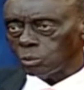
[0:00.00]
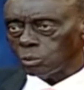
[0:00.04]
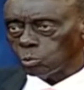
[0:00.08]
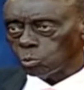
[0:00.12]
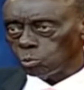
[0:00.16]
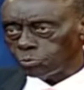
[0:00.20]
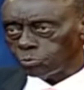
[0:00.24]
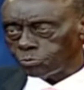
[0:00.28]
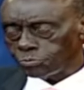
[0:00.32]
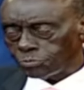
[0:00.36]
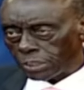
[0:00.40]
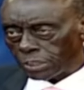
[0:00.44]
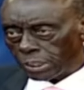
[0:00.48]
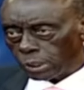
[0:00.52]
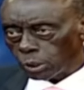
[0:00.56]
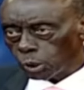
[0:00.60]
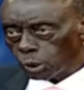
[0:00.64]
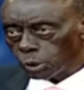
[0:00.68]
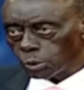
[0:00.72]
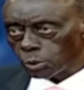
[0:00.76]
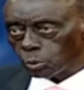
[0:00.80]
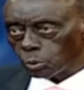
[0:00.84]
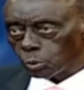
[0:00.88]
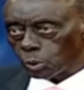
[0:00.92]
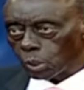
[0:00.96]
to fail
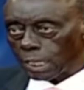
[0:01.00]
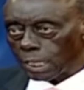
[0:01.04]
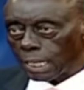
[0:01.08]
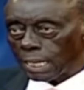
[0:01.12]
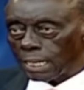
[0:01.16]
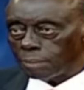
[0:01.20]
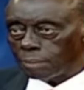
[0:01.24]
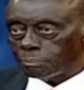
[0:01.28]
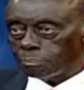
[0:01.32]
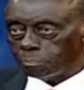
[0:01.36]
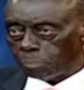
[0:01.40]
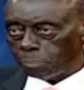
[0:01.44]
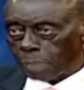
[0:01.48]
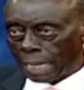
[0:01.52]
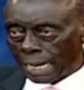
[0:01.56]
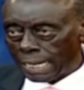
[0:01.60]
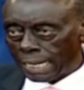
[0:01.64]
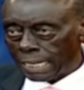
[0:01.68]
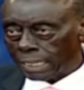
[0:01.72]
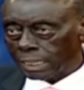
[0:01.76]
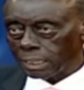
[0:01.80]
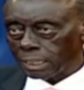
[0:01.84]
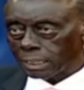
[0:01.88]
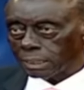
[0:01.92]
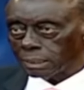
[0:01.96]
to come
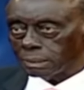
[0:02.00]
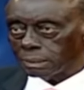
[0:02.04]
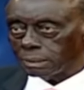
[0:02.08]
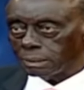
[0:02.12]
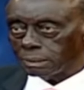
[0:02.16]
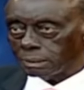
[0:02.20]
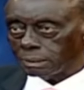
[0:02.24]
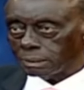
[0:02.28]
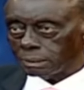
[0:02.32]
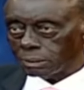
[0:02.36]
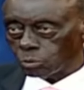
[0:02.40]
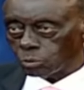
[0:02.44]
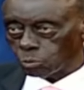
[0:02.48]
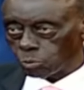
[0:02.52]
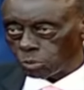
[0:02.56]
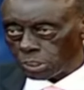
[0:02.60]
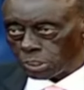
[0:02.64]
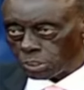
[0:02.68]
back to